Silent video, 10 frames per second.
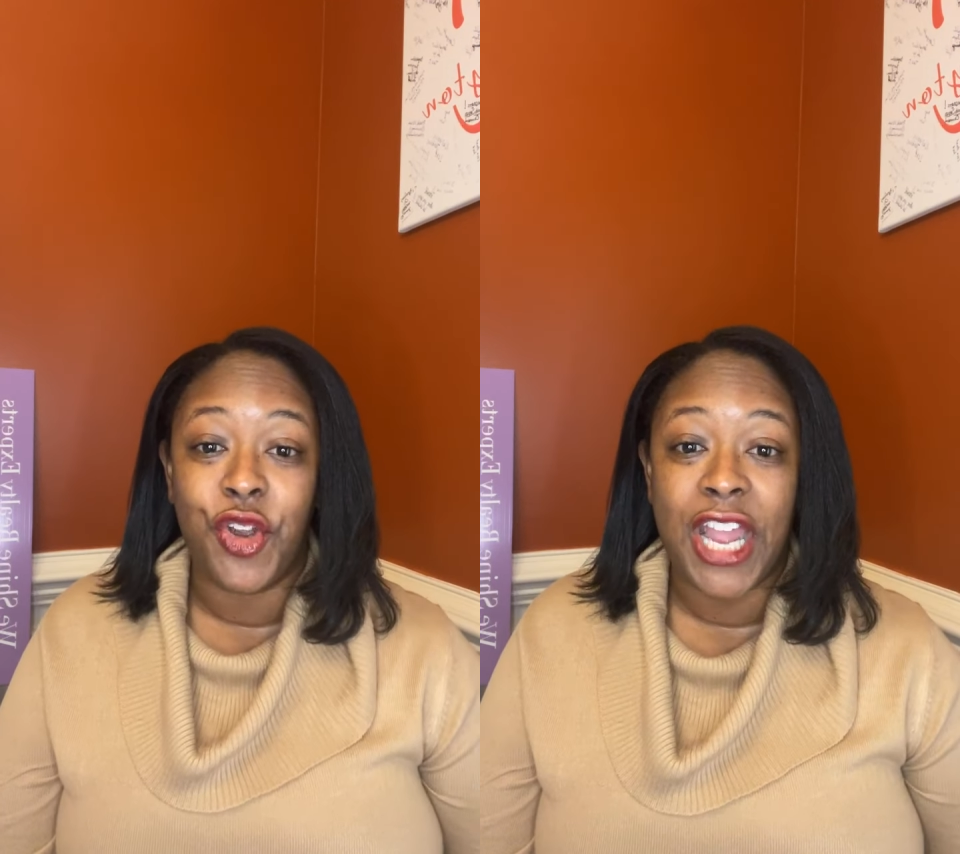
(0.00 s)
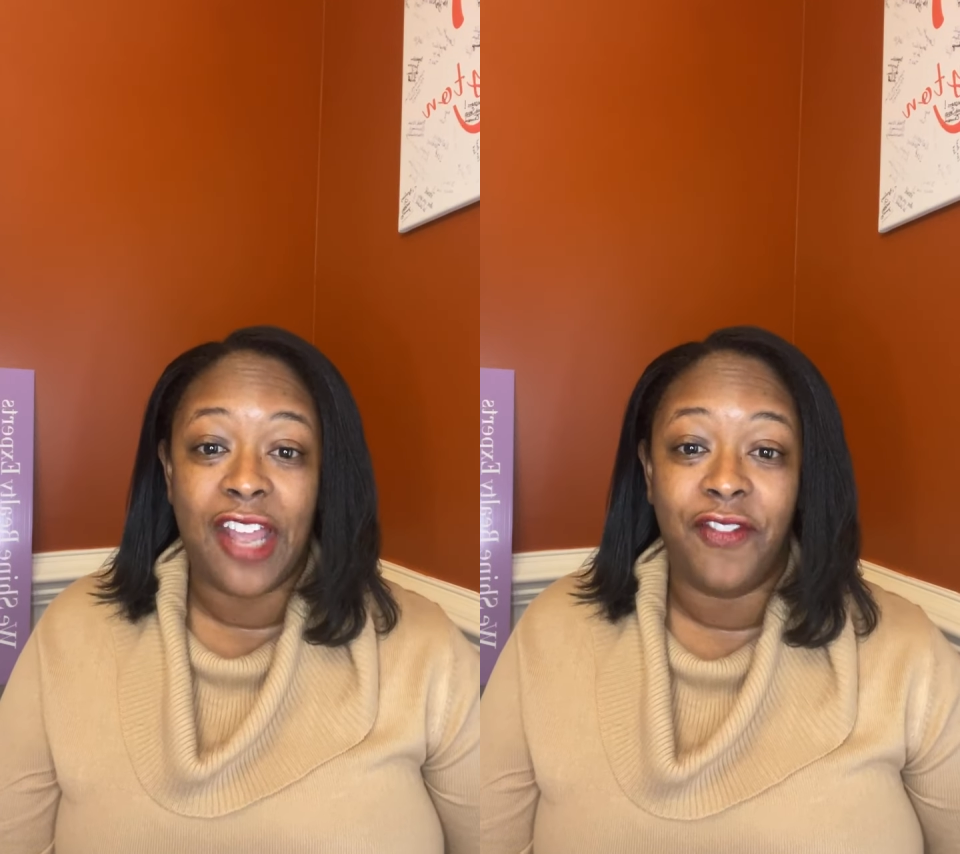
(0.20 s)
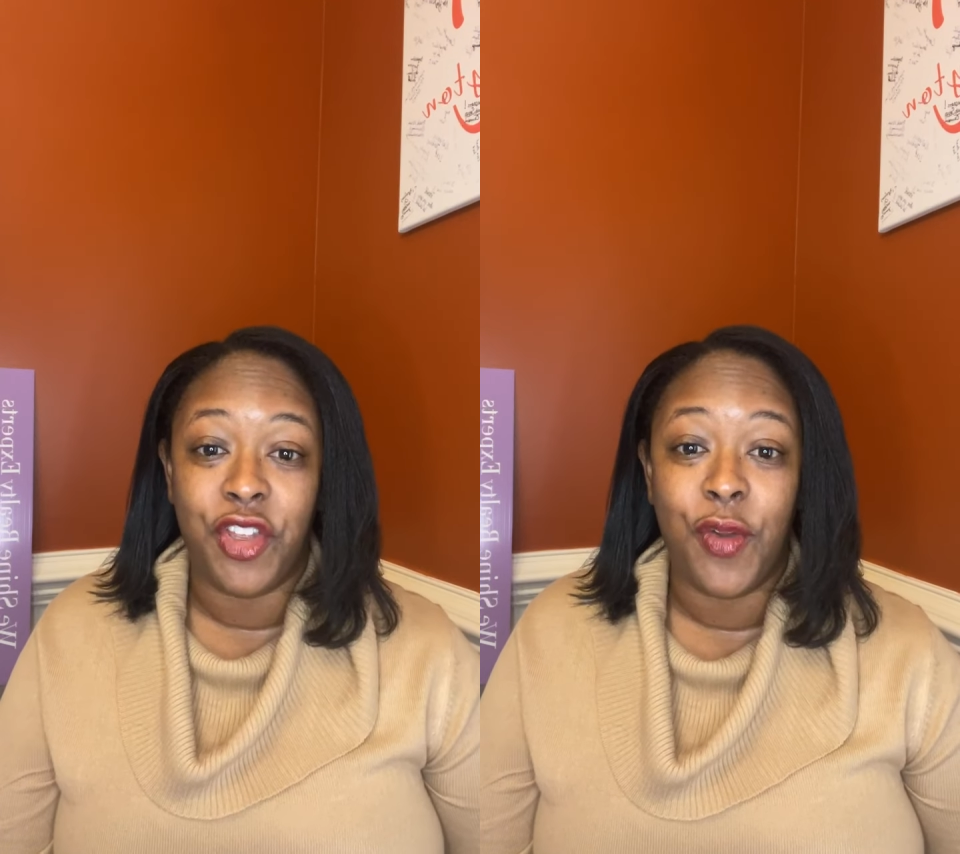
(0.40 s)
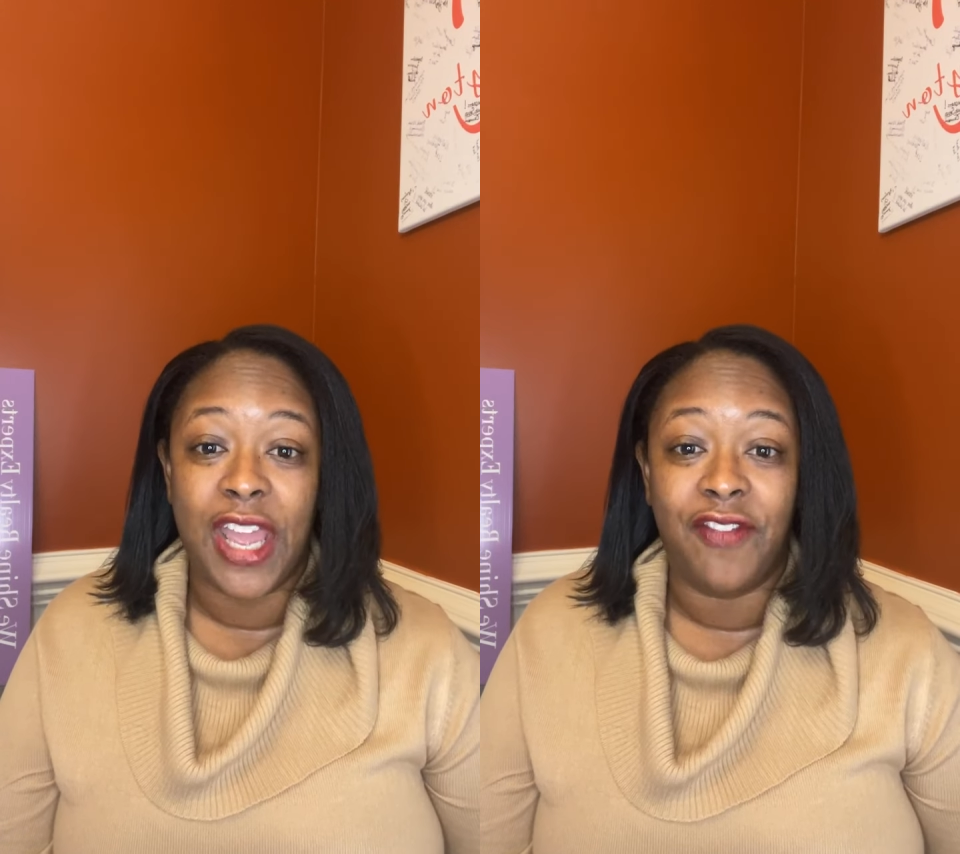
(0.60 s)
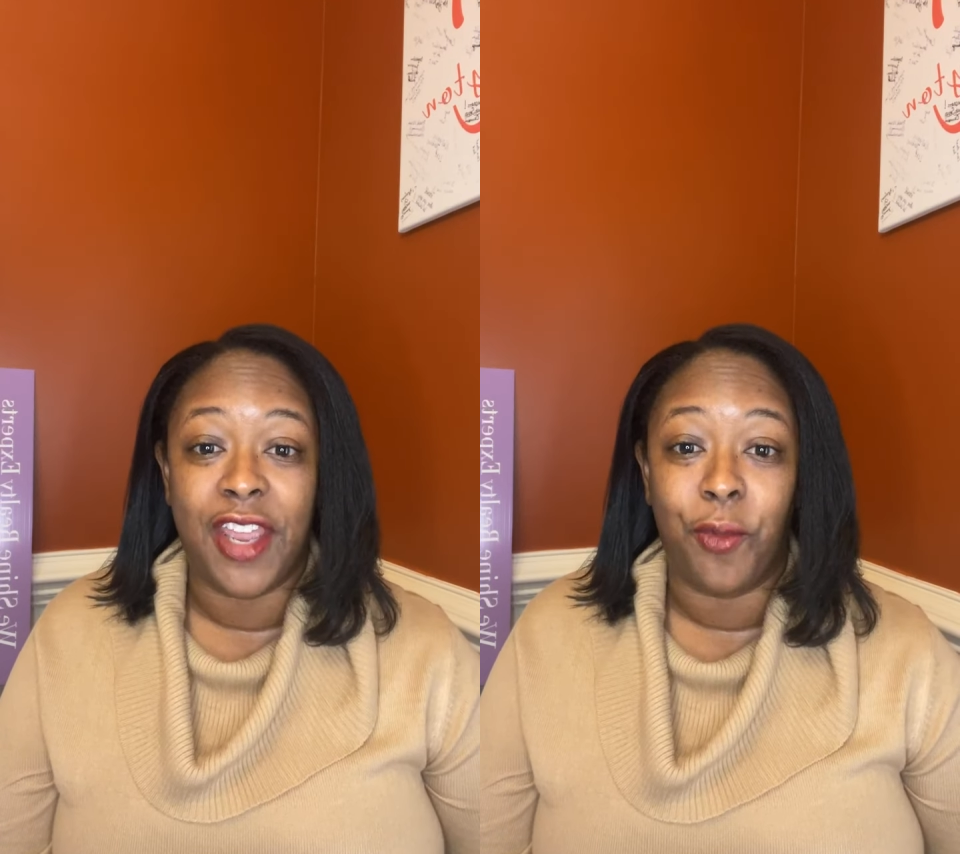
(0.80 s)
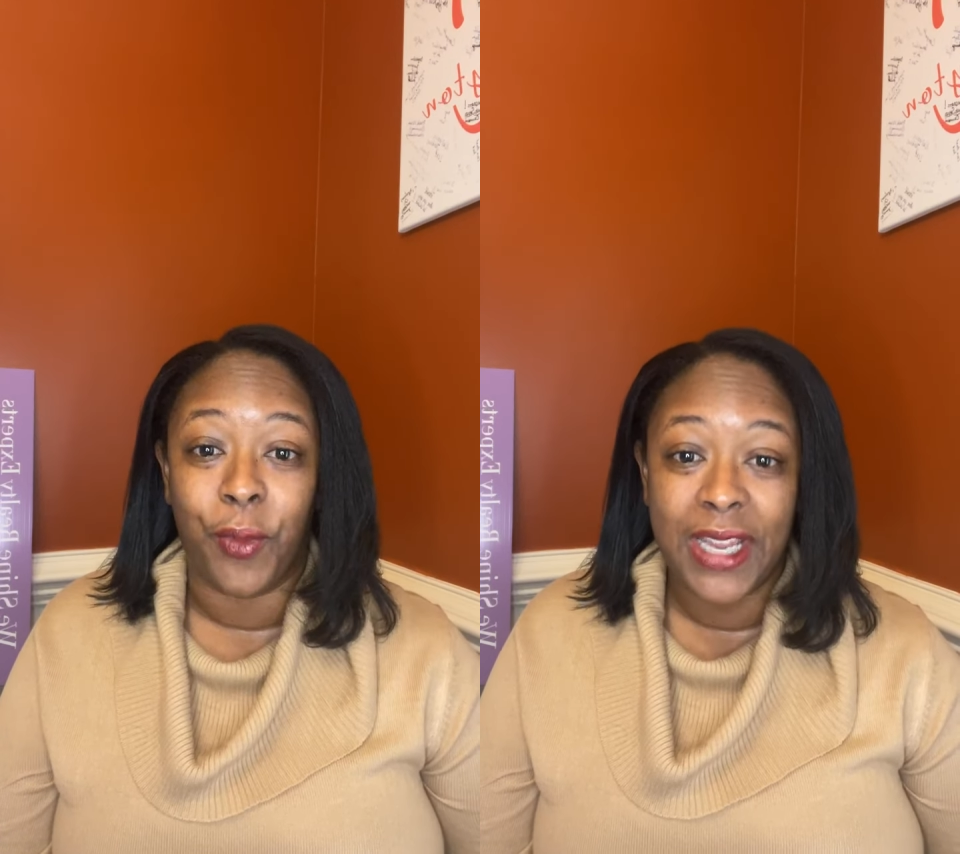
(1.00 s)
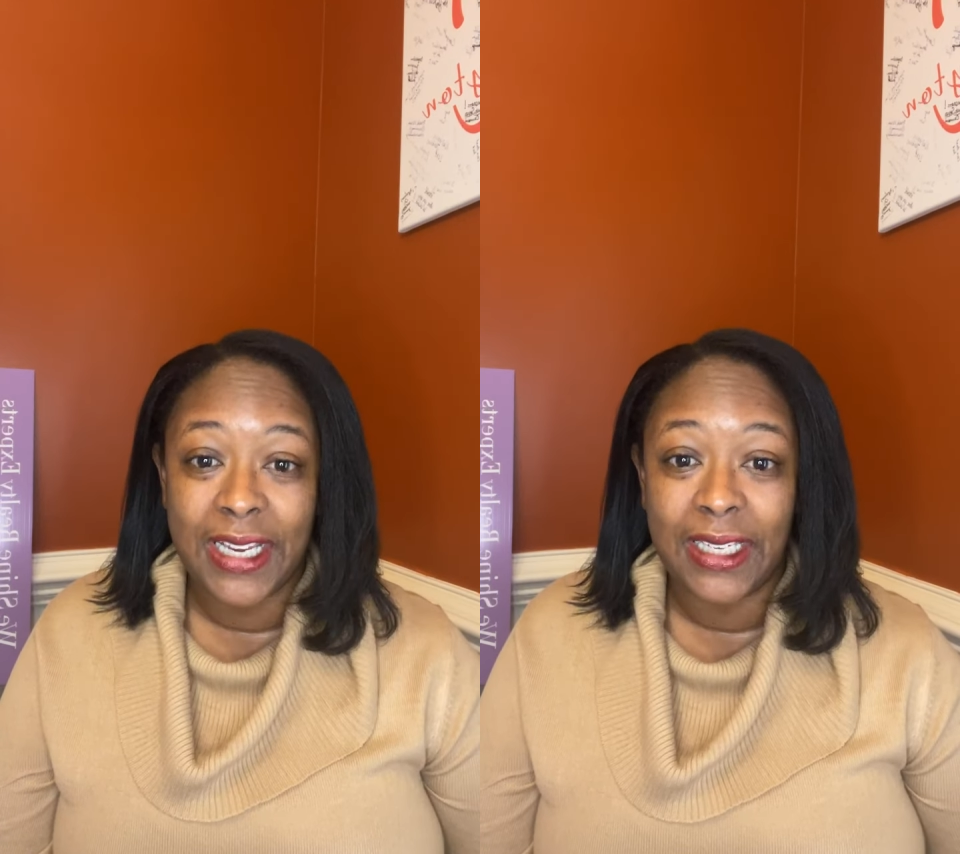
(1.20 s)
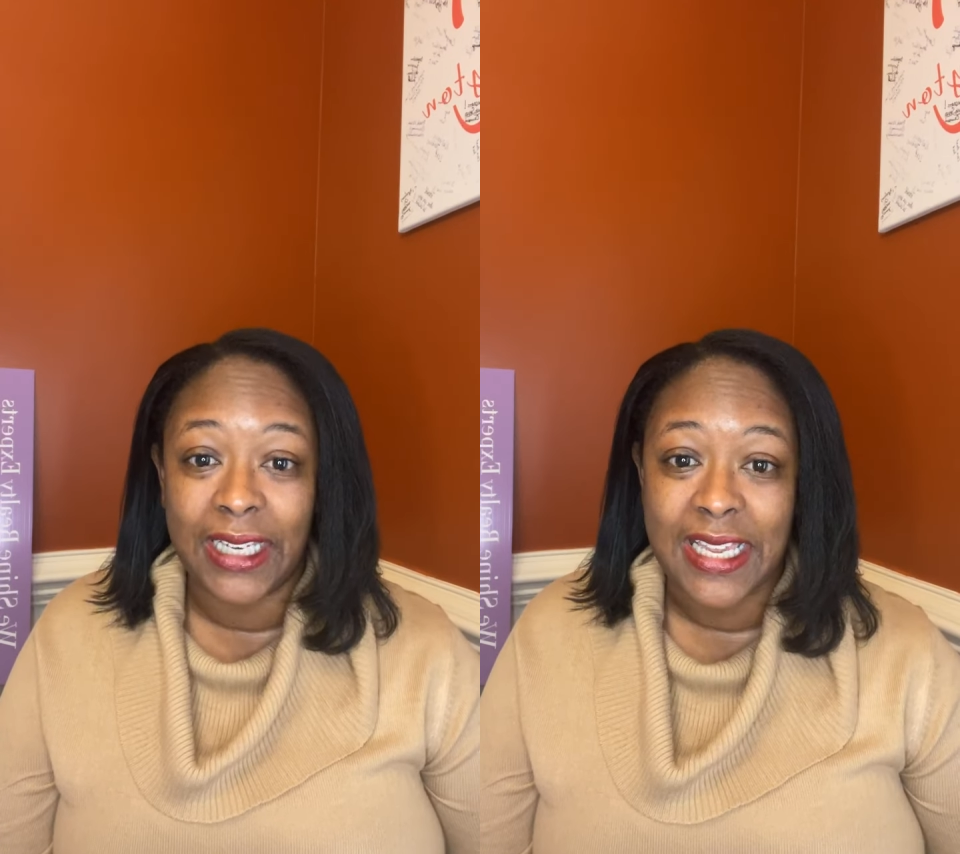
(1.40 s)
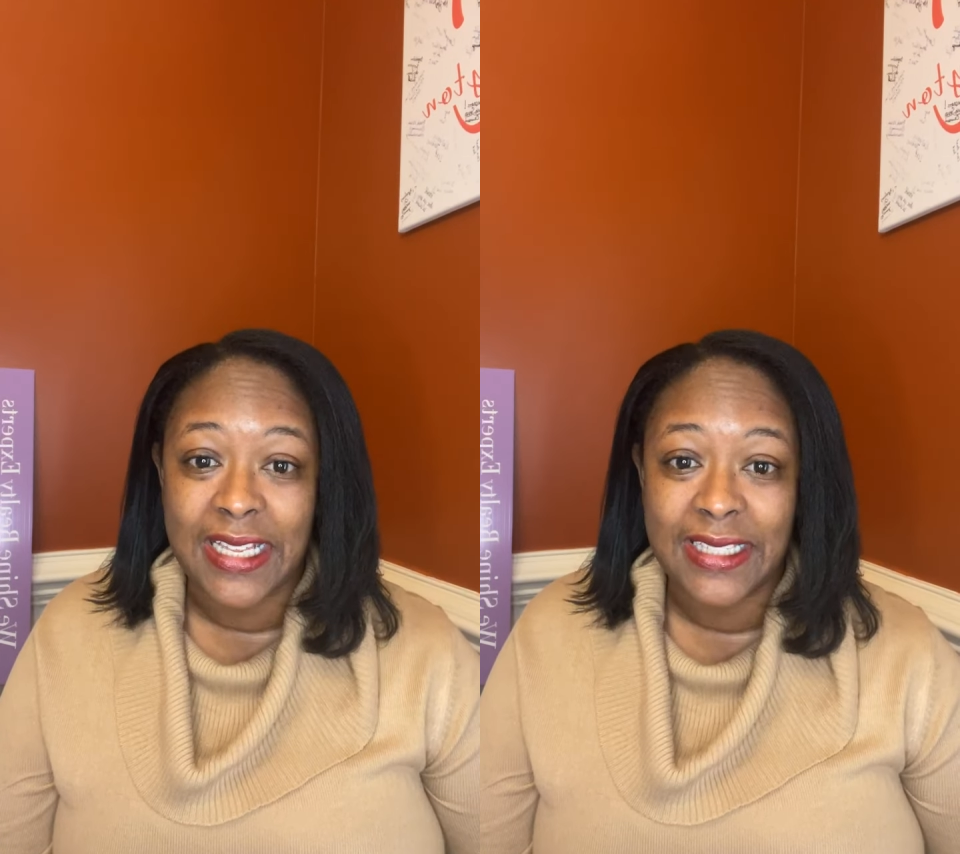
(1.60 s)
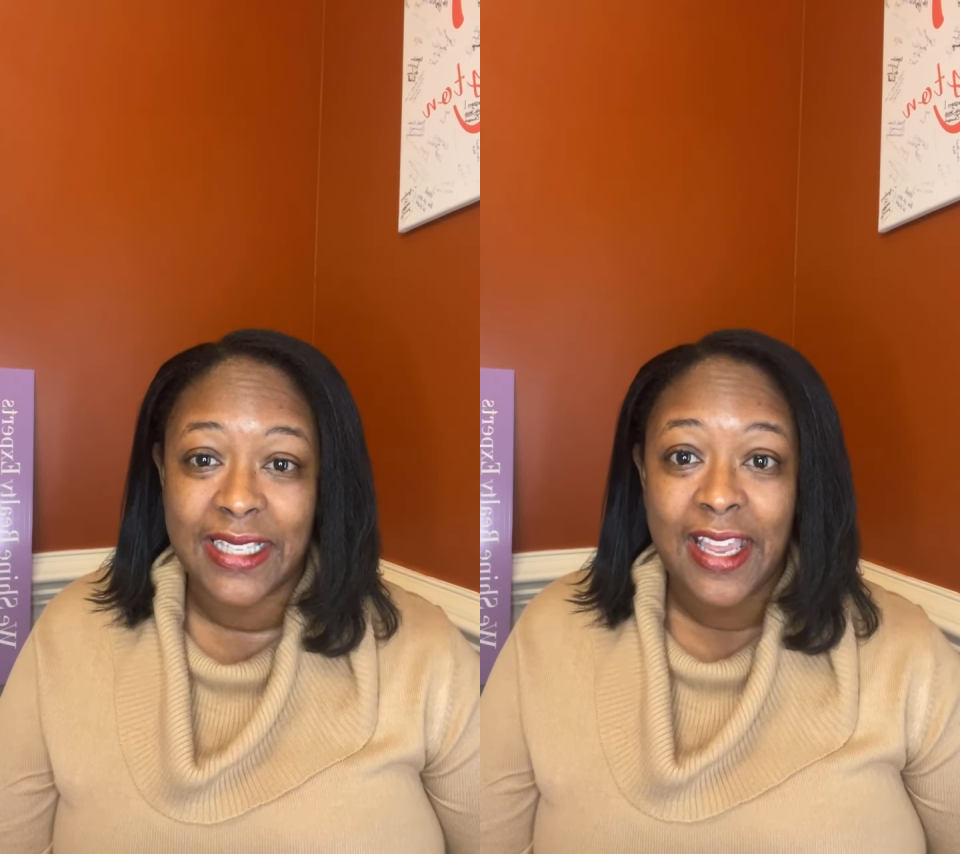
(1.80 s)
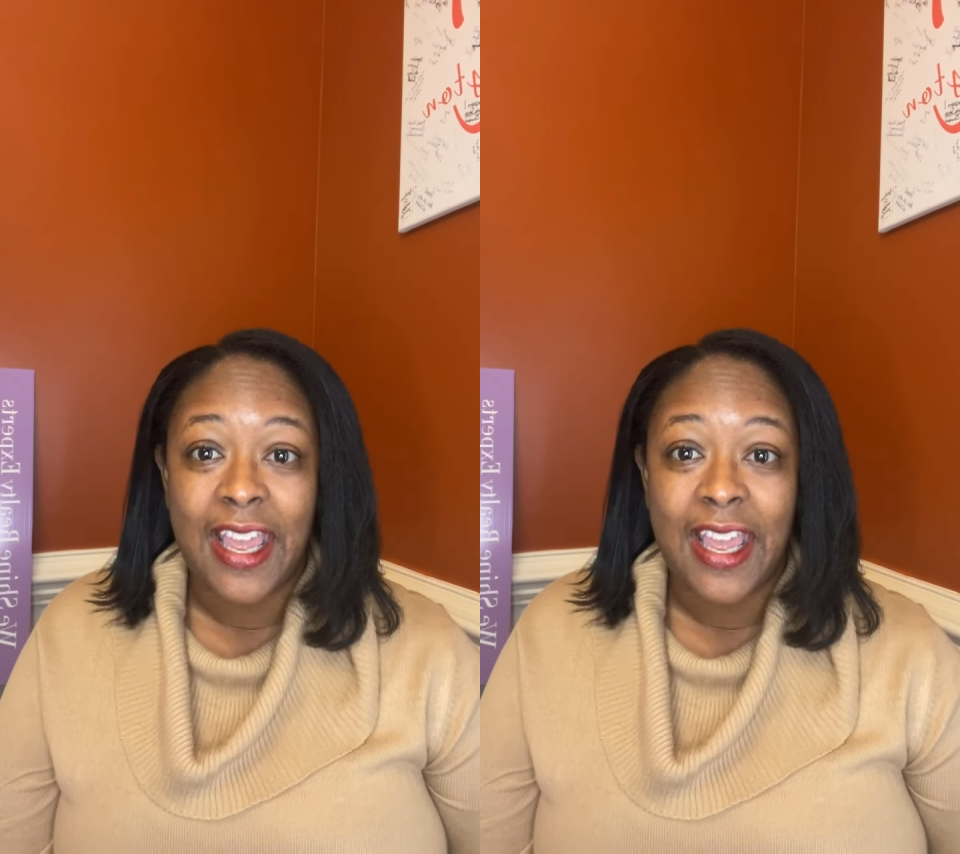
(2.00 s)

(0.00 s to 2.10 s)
have a written lease,